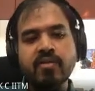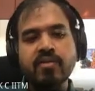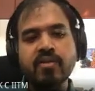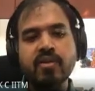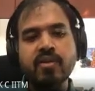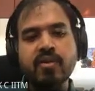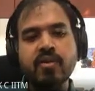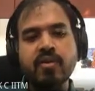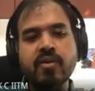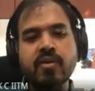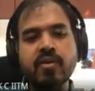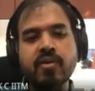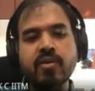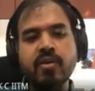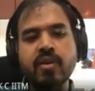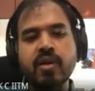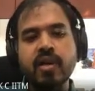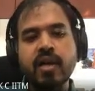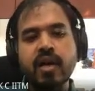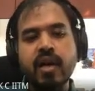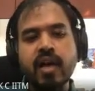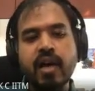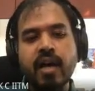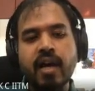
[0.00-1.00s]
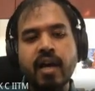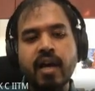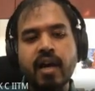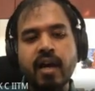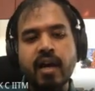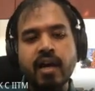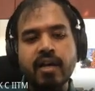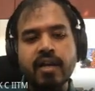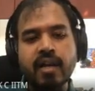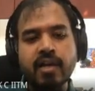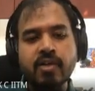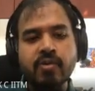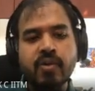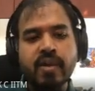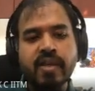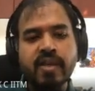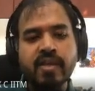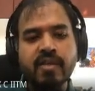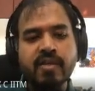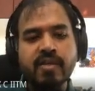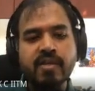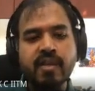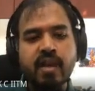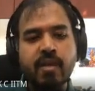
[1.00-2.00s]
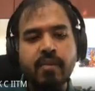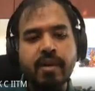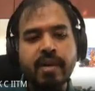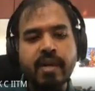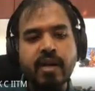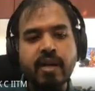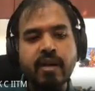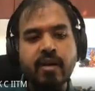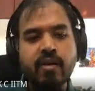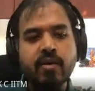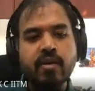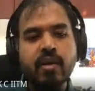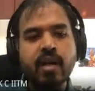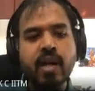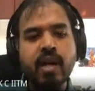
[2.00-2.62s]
So that's why this is commented out.